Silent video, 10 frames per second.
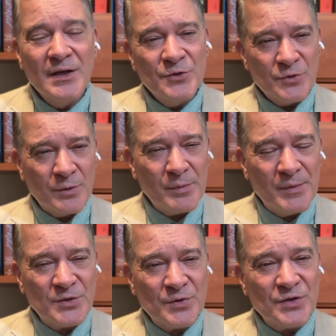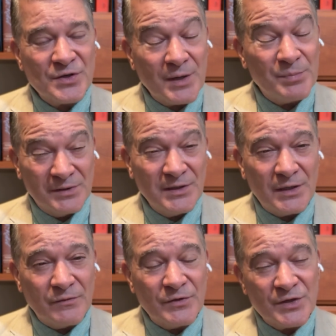Trump administration, I
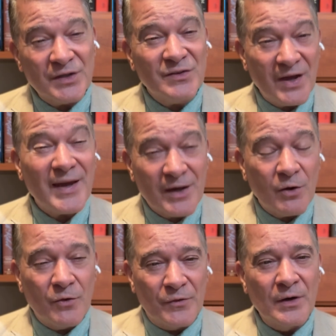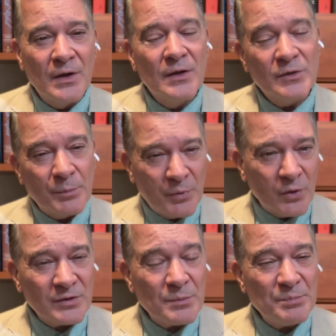believe, is going to take over the
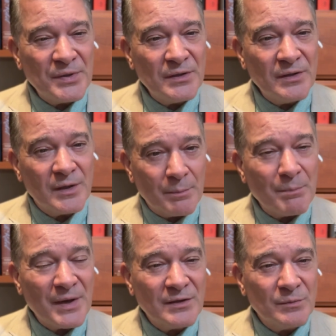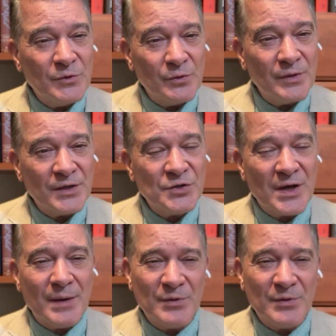Portland PD and make them do their jobs.